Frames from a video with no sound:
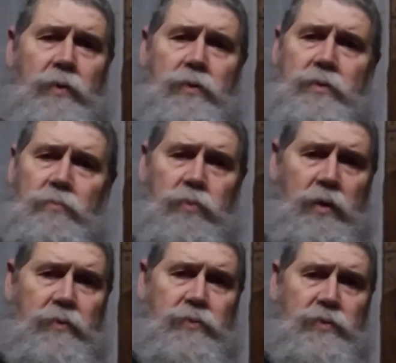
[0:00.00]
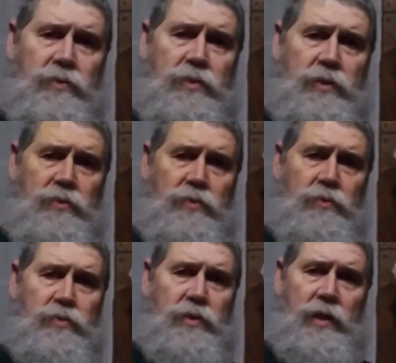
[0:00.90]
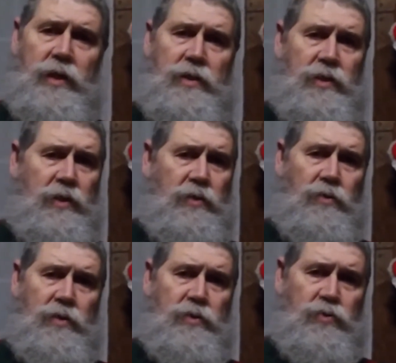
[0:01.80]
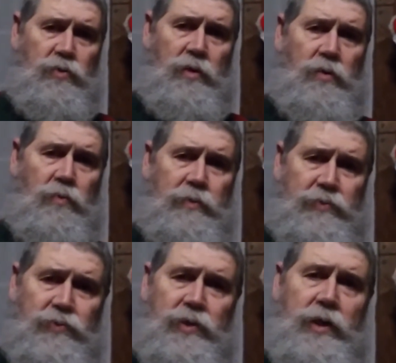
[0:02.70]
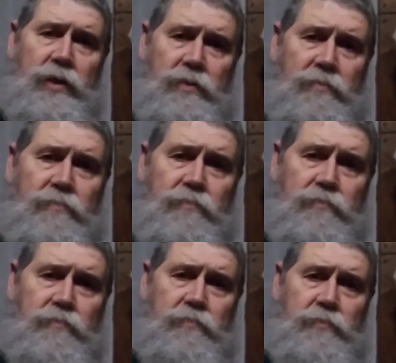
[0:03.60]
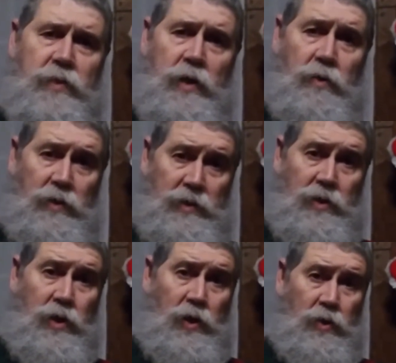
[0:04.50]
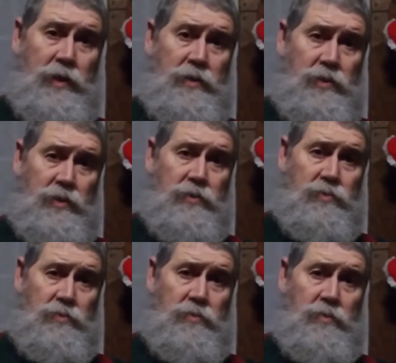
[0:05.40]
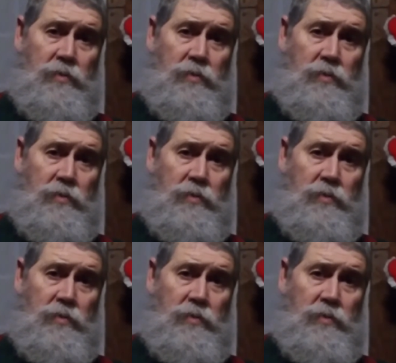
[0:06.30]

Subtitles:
there's some brothers and sisters that continually struggle with sin that are going to look at this.